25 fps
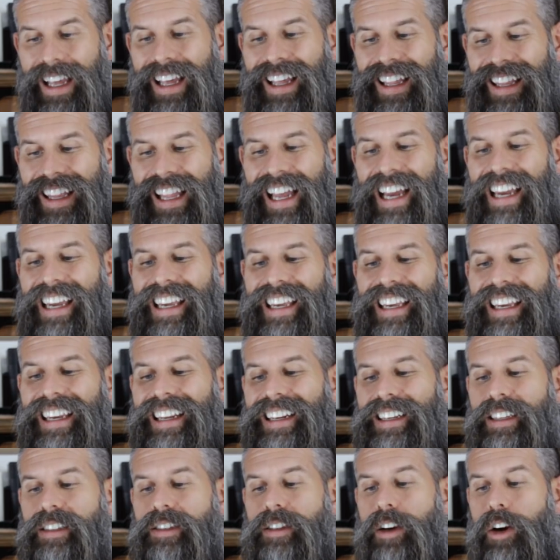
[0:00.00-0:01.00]
like
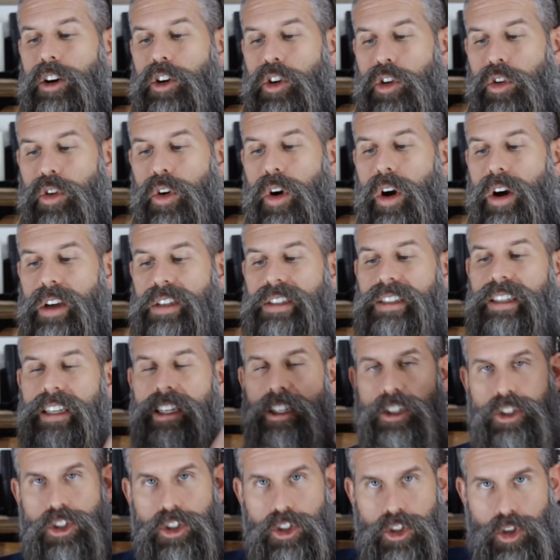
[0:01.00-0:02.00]
it is across
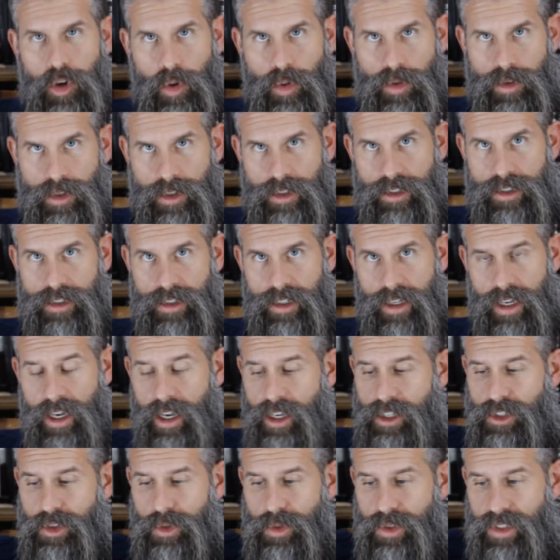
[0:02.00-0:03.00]
his shoulders.
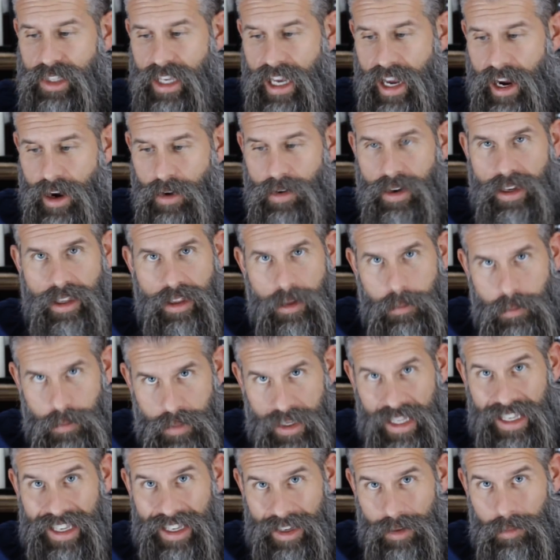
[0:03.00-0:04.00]
So he's carrying the
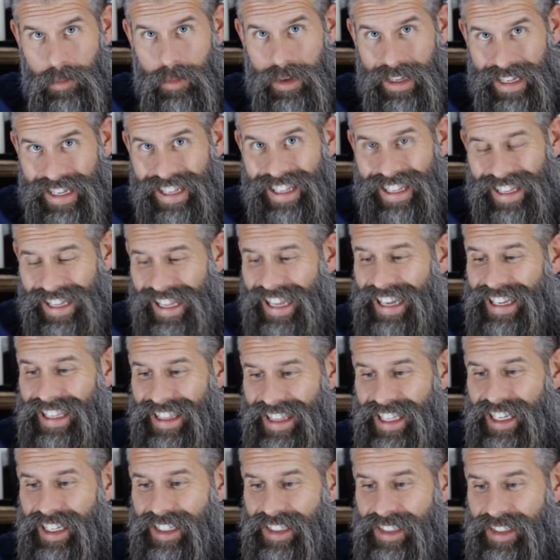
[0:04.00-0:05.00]
beam like
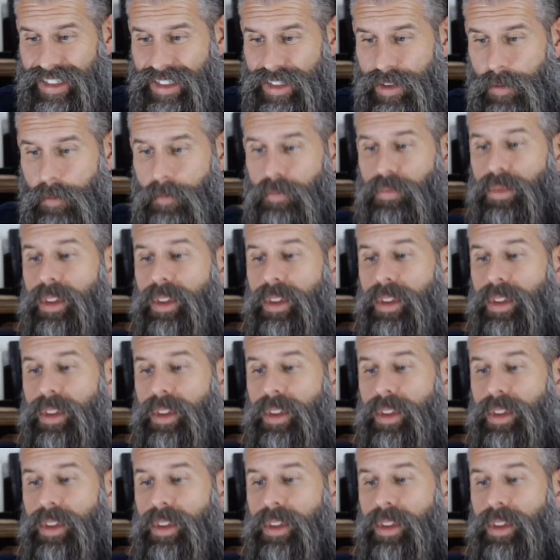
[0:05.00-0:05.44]
this.